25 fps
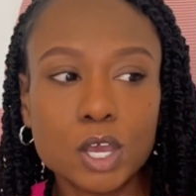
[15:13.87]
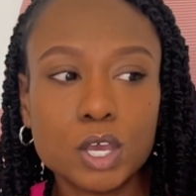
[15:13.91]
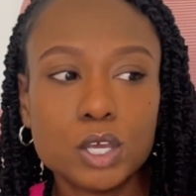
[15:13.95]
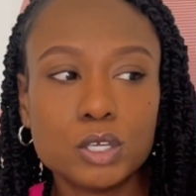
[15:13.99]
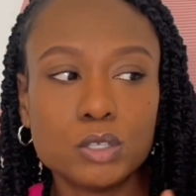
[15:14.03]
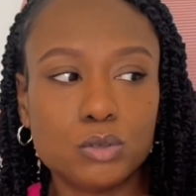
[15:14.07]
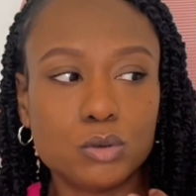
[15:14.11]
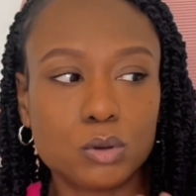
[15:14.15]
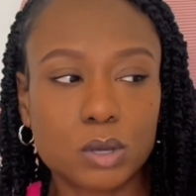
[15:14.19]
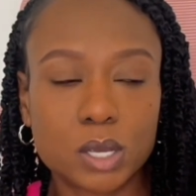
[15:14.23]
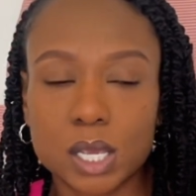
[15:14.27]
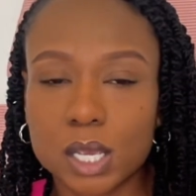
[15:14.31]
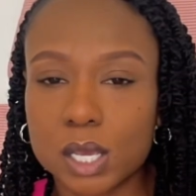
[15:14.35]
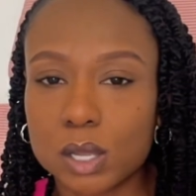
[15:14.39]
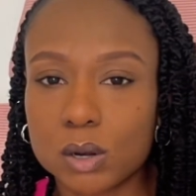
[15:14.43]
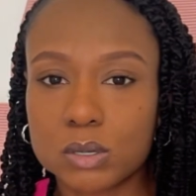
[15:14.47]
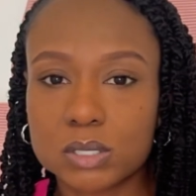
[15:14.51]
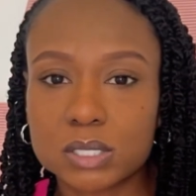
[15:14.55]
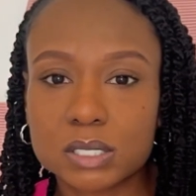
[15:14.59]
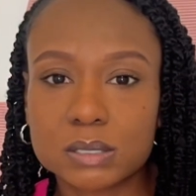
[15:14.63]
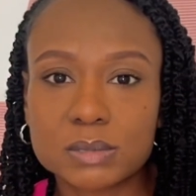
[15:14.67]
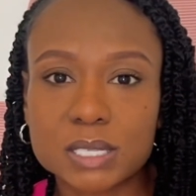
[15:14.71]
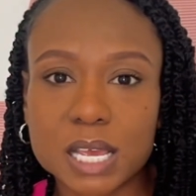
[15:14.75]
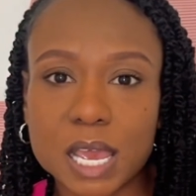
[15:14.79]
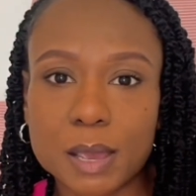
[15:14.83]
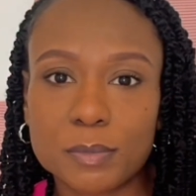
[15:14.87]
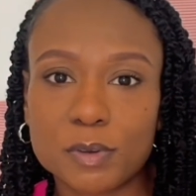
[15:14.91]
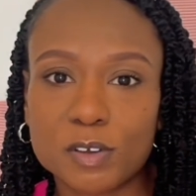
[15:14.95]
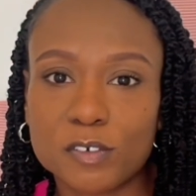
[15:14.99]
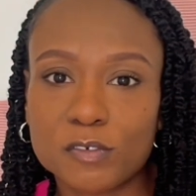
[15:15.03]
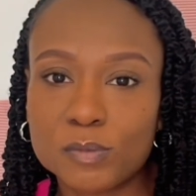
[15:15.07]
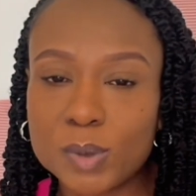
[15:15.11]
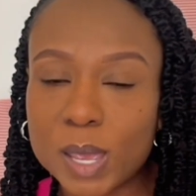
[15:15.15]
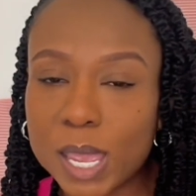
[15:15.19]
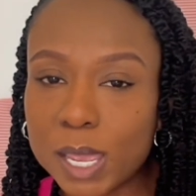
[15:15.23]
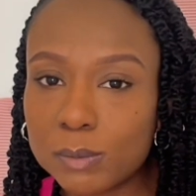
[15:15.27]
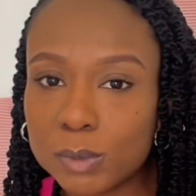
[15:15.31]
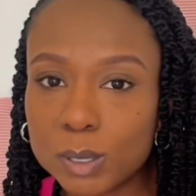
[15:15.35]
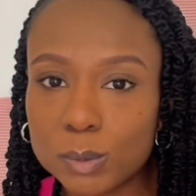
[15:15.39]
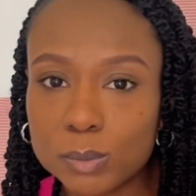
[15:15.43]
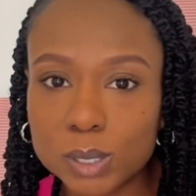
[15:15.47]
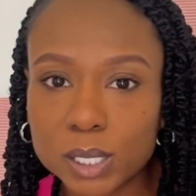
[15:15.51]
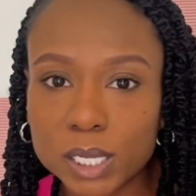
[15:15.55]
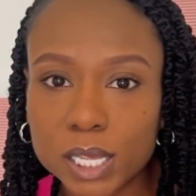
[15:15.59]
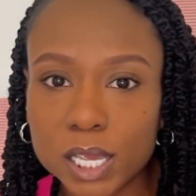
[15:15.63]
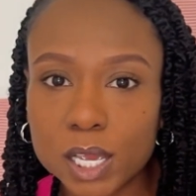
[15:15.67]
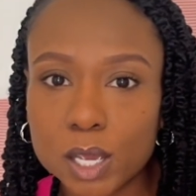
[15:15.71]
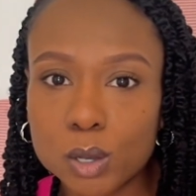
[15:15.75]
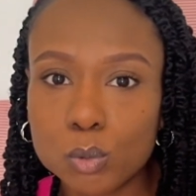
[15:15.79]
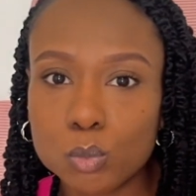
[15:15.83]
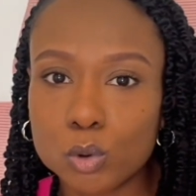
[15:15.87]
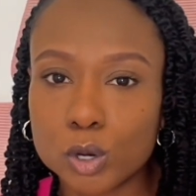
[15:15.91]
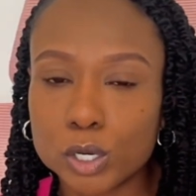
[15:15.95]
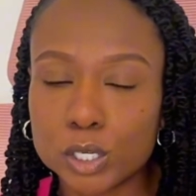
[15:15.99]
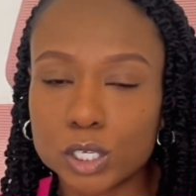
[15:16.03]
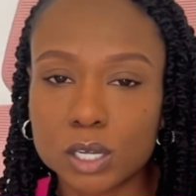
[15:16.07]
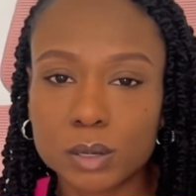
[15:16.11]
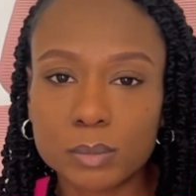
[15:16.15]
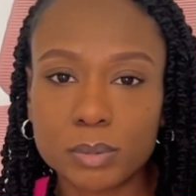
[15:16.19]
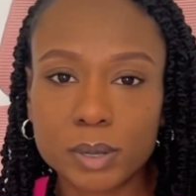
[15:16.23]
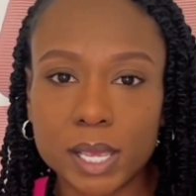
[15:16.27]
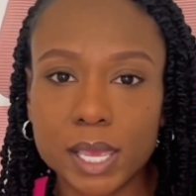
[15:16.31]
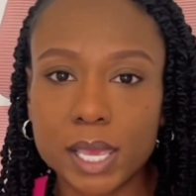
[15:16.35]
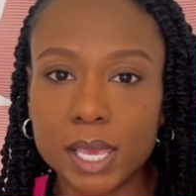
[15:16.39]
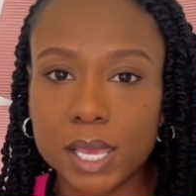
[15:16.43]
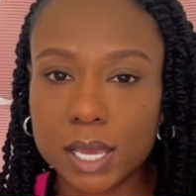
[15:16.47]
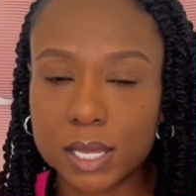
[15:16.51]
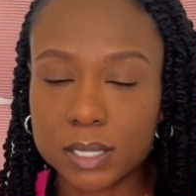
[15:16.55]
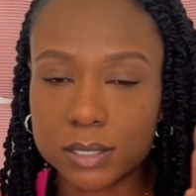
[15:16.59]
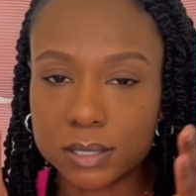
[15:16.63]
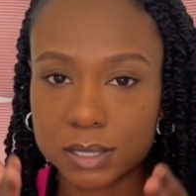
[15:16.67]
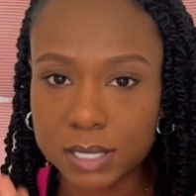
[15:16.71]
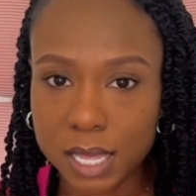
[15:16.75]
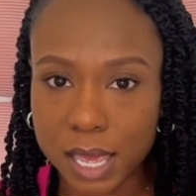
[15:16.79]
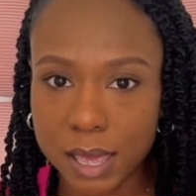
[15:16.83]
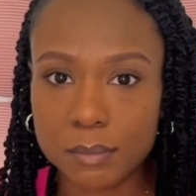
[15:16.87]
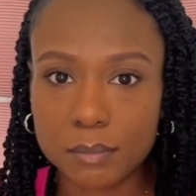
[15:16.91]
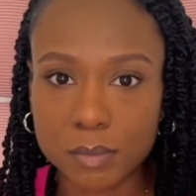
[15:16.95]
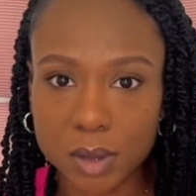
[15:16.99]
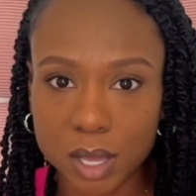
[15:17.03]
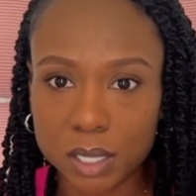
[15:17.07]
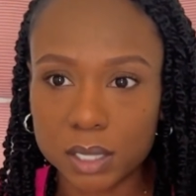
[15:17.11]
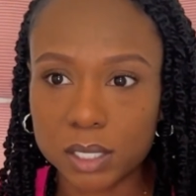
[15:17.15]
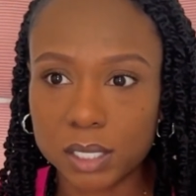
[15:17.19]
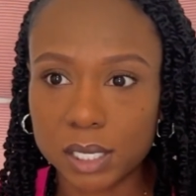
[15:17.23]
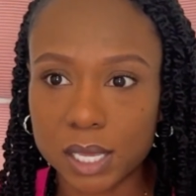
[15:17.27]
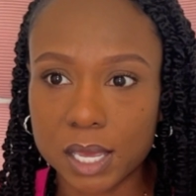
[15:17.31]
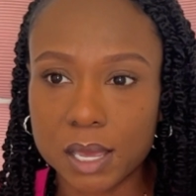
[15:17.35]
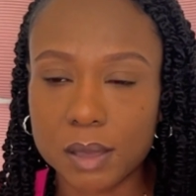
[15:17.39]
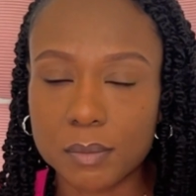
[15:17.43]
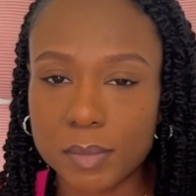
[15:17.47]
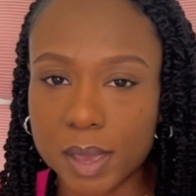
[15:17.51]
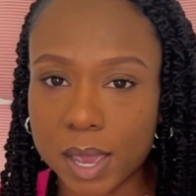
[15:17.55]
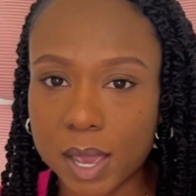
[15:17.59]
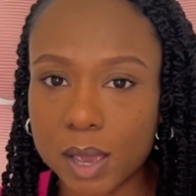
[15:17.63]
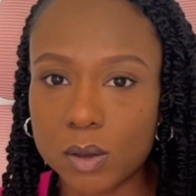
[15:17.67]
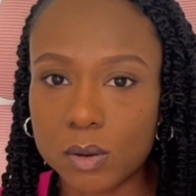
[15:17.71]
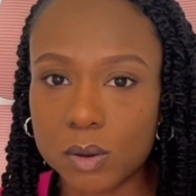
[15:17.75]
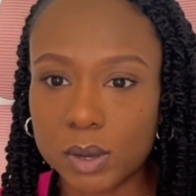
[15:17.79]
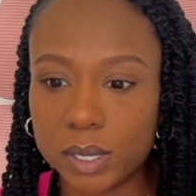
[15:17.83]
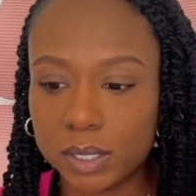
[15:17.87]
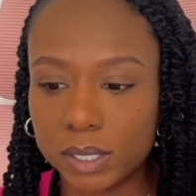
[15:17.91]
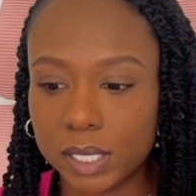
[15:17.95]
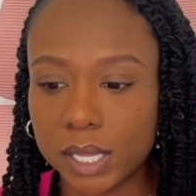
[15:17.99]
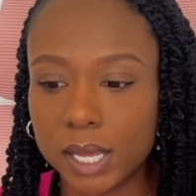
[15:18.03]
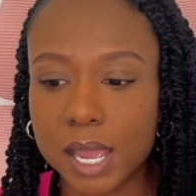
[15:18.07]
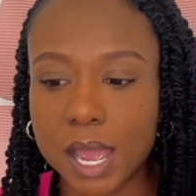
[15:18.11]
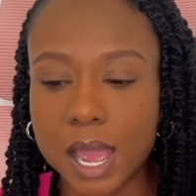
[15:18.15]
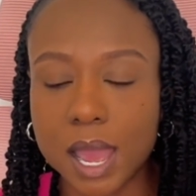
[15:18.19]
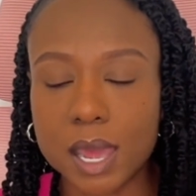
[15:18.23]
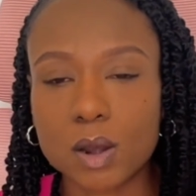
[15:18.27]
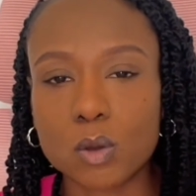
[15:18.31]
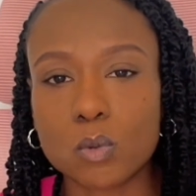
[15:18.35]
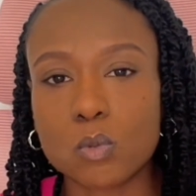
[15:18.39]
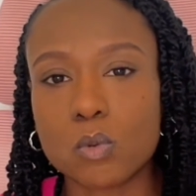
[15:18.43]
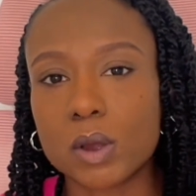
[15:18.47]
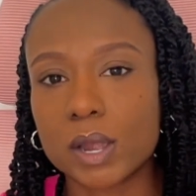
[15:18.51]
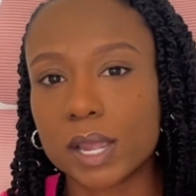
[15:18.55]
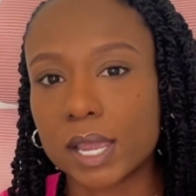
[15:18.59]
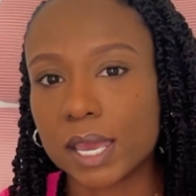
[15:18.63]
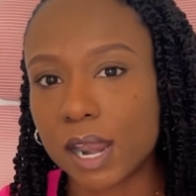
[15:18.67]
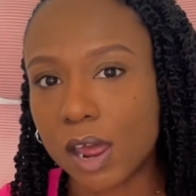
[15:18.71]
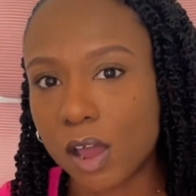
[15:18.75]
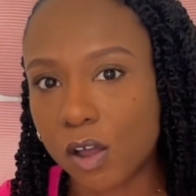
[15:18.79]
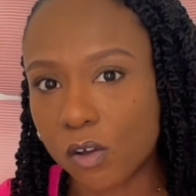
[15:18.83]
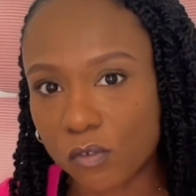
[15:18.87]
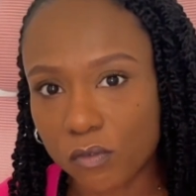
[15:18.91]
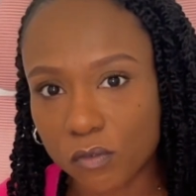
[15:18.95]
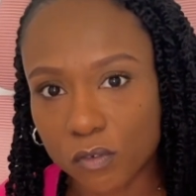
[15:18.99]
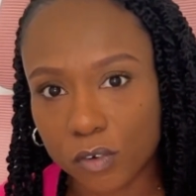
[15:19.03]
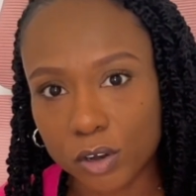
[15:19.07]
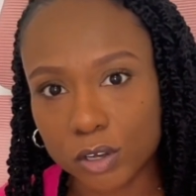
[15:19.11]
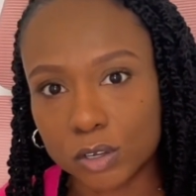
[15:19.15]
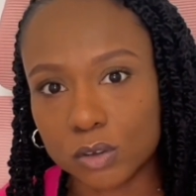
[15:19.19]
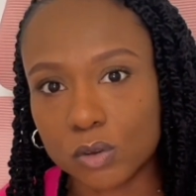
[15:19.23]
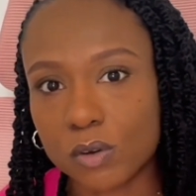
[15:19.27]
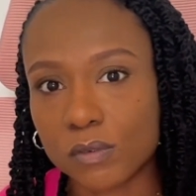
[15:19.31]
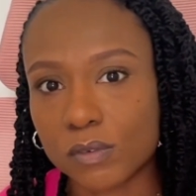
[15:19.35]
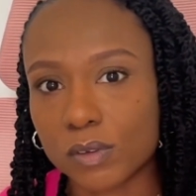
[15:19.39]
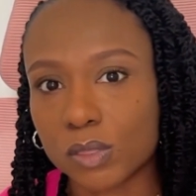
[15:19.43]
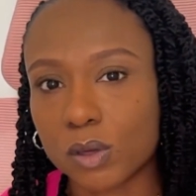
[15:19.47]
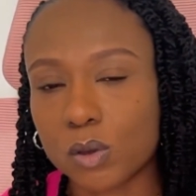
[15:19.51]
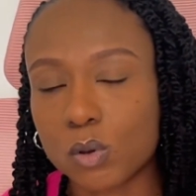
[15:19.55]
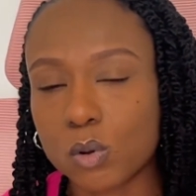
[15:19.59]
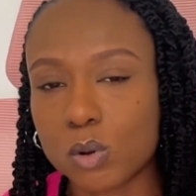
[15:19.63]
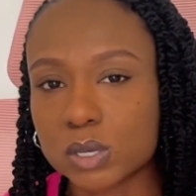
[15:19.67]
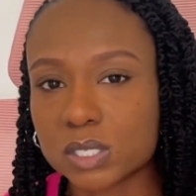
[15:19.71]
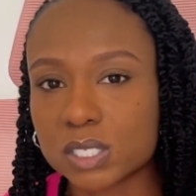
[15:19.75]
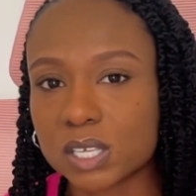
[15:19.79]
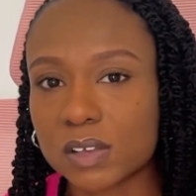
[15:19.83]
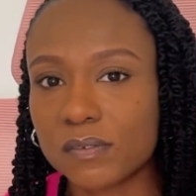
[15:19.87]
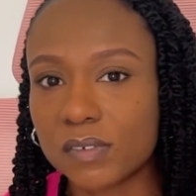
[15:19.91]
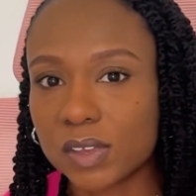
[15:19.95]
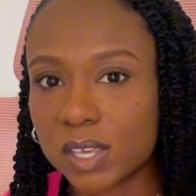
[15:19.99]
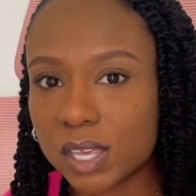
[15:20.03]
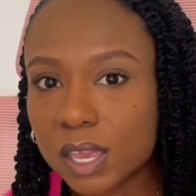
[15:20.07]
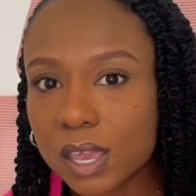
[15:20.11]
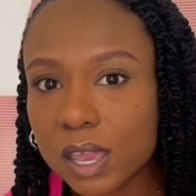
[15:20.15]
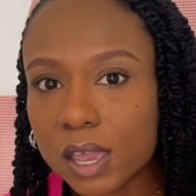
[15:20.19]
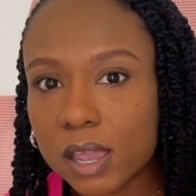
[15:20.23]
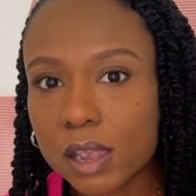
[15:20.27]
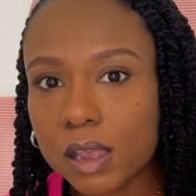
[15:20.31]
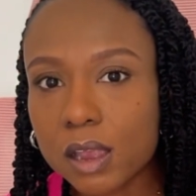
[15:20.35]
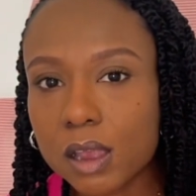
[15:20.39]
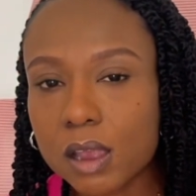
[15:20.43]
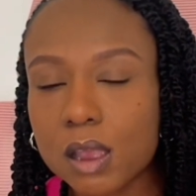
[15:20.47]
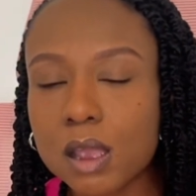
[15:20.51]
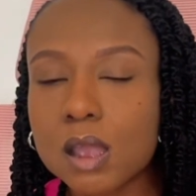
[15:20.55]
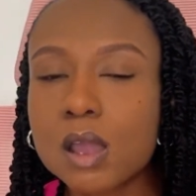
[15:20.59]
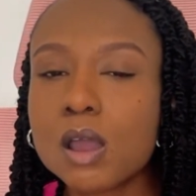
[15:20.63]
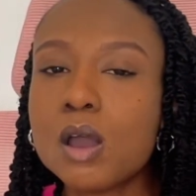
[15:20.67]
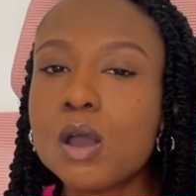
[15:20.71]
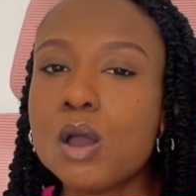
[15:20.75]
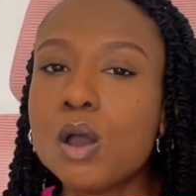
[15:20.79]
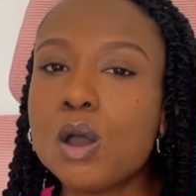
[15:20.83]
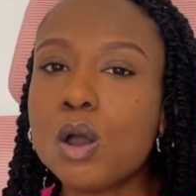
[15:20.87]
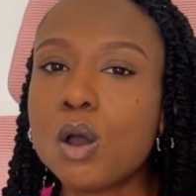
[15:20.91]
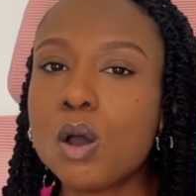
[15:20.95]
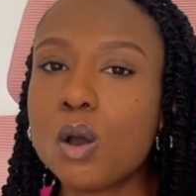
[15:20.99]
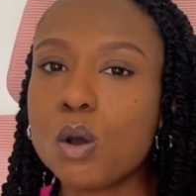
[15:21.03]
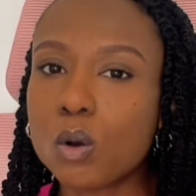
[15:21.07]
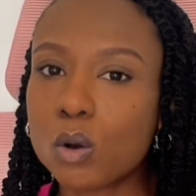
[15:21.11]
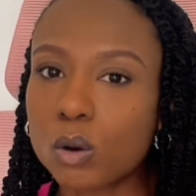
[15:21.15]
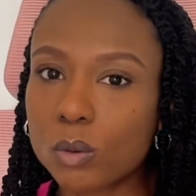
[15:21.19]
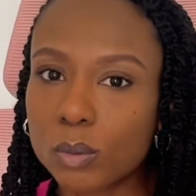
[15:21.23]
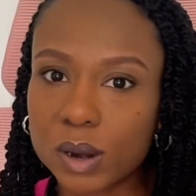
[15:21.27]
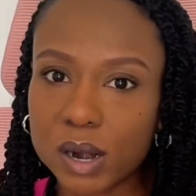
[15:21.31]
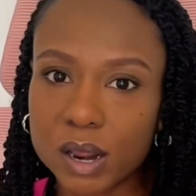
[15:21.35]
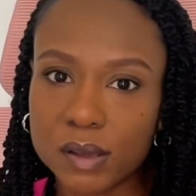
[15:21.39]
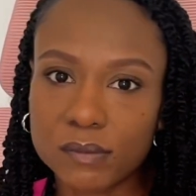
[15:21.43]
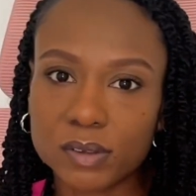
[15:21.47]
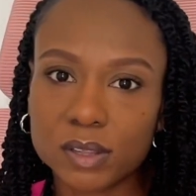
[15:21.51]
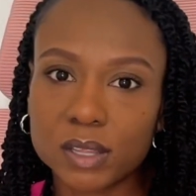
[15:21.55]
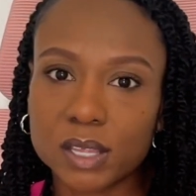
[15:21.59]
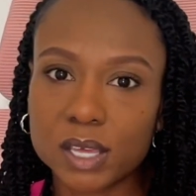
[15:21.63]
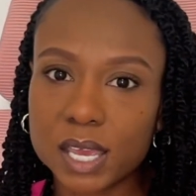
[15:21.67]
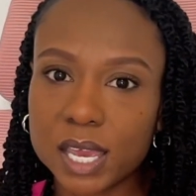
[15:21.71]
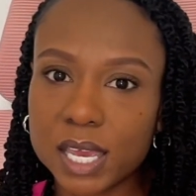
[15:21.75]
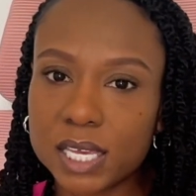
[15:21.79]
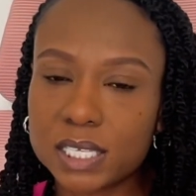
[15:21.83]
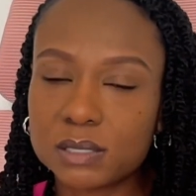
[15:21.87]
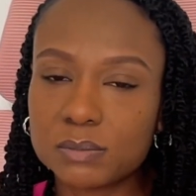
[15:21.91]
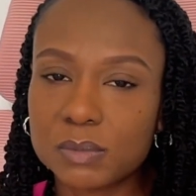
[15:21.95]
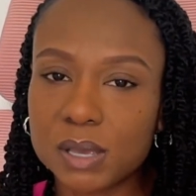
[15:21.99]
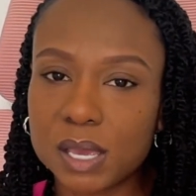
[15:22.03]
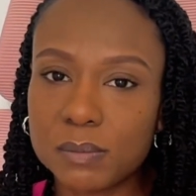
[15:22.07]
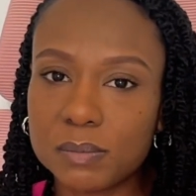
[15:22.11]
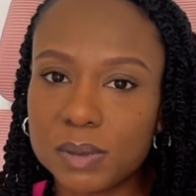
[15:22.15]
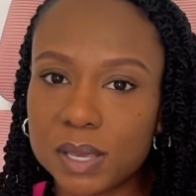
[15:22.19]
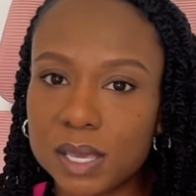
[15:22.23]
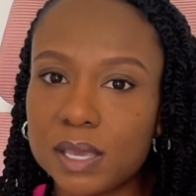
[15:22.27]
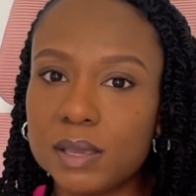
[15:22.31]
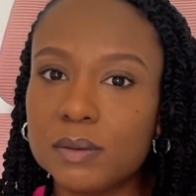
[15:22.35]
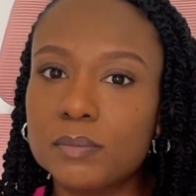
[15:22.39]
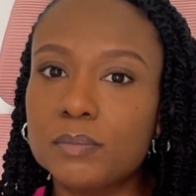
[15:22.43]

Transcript: you can get on some type of payment plan where you're paying a set monthly amount and they kind of work it out for you over the course of a year or whatever the case may be.